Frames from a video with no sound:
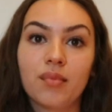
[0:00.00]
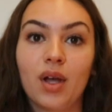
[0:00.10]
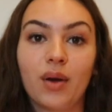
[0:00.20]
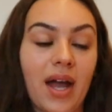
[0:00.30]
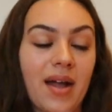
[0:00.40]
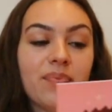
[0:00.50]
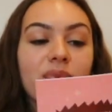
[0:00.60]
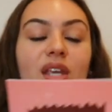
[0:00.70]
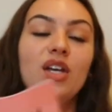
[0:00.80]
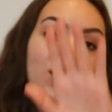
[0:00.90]
Okay,
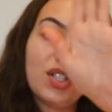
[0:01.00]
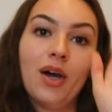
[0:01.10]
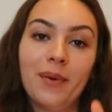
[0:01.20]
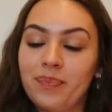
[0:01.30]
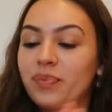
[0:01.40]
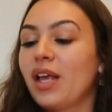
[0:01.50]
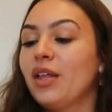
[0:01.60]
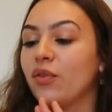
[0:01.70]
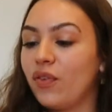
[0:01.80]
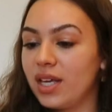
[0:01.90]
so
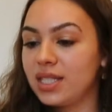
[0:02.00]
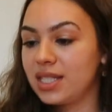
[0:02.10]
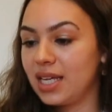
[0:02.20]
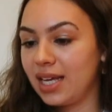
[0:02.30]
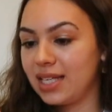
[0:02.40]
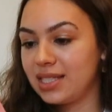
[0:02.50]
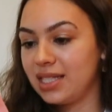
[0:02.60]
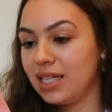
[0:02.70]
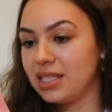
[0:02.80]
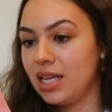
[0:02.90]
the first thing it
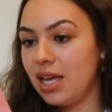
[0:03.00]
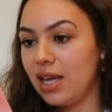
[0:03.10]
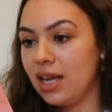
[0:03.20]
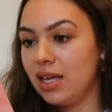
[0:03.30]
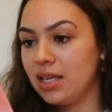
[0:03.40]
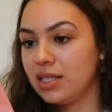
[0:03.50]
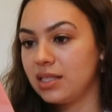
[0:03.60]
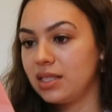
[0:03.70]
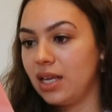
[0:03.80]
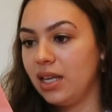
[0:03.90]
says here
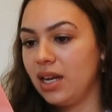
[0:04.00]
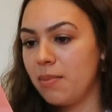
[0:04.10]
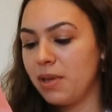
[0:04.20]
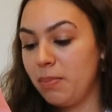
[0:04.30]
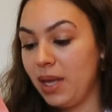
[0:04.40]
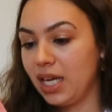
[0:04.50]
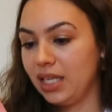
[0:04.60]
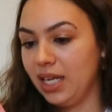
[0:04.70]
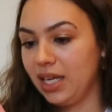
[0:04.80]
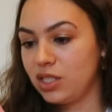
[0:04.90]
is Hanami
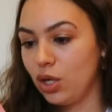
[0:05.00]
Picnic,